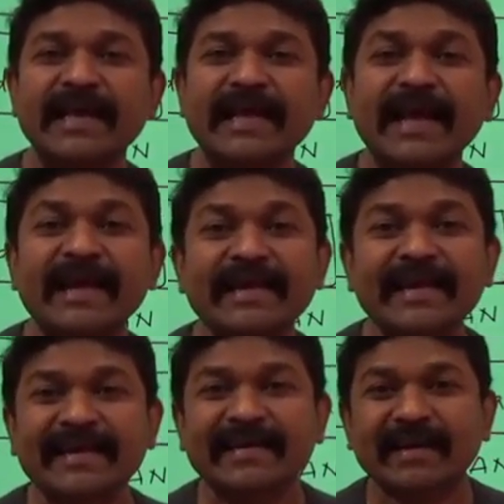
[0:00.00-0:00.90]

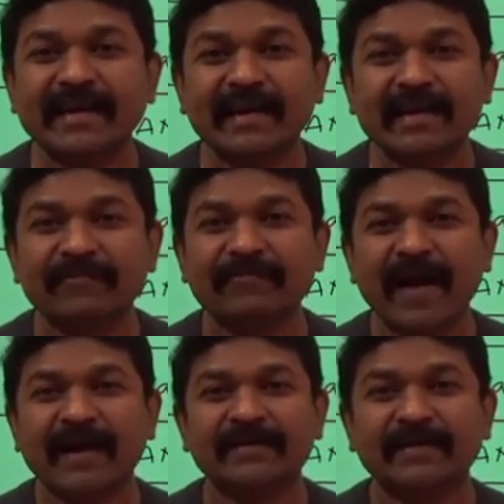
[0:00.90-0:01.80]
Any triggering
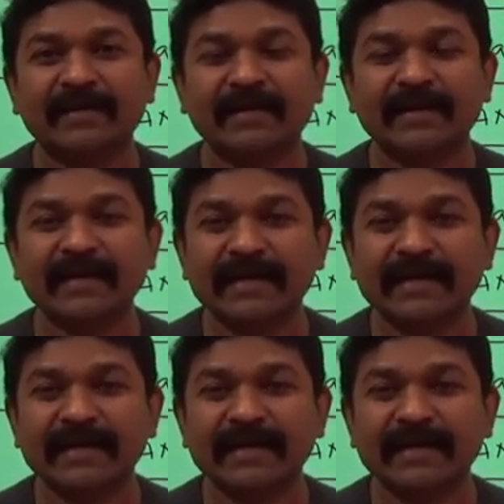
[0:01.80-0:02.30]
factor